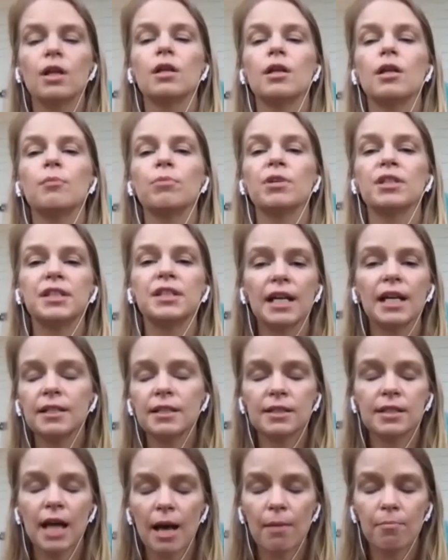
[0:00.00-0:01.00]
But that
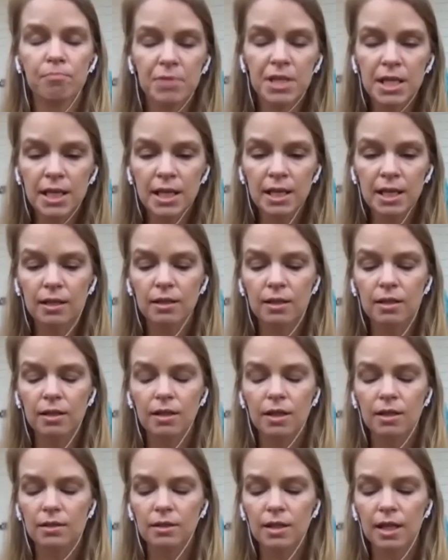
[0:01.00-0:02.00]
does not mean
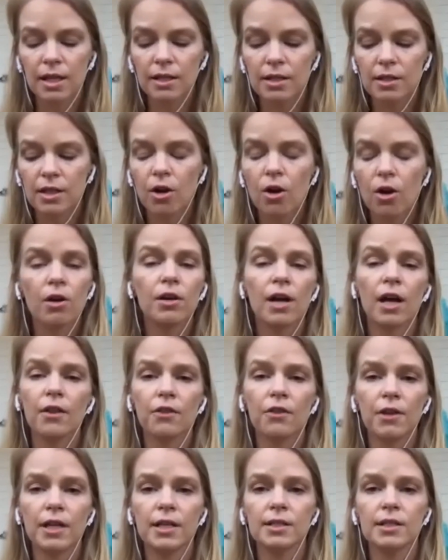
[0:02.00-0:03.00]
that there are not
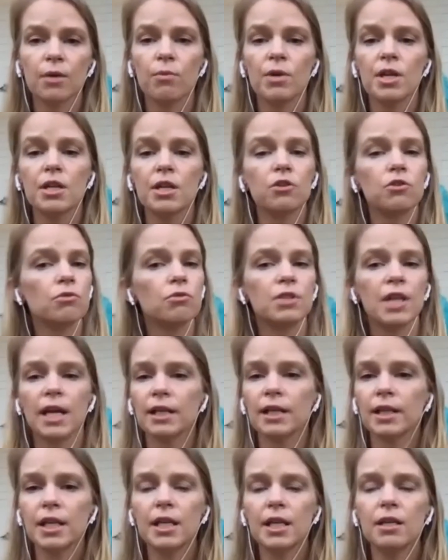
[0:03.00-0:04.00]
things that we can do
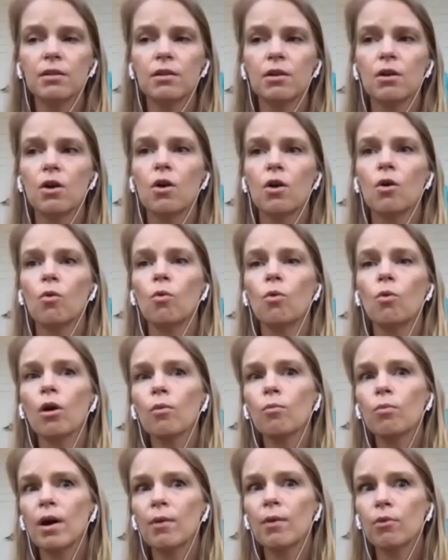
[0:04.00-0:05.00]
daily or
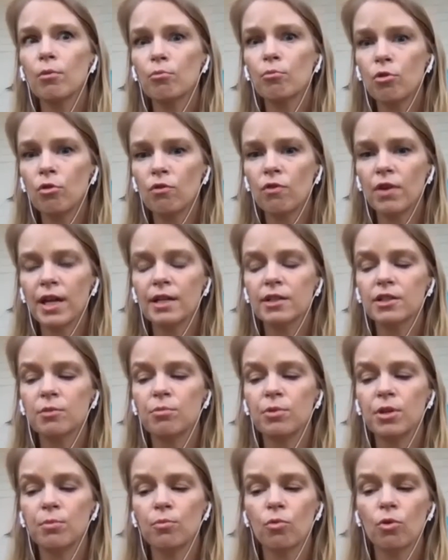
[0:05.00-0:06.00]
when we're moving to
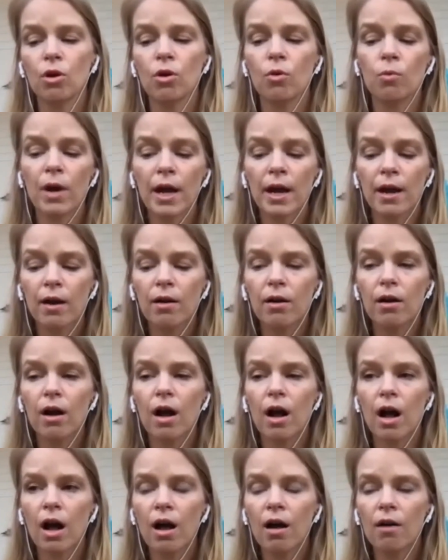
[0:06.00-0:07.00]
be more aware
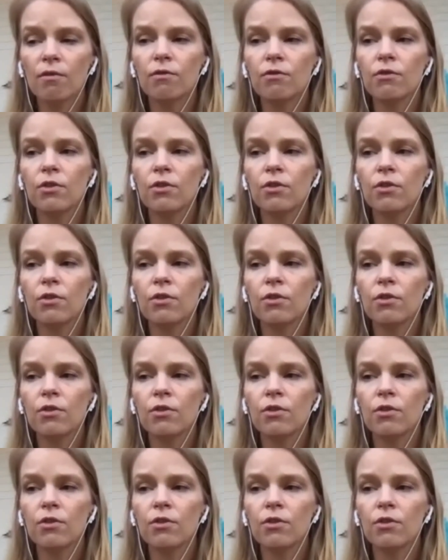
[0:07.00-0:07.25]
of the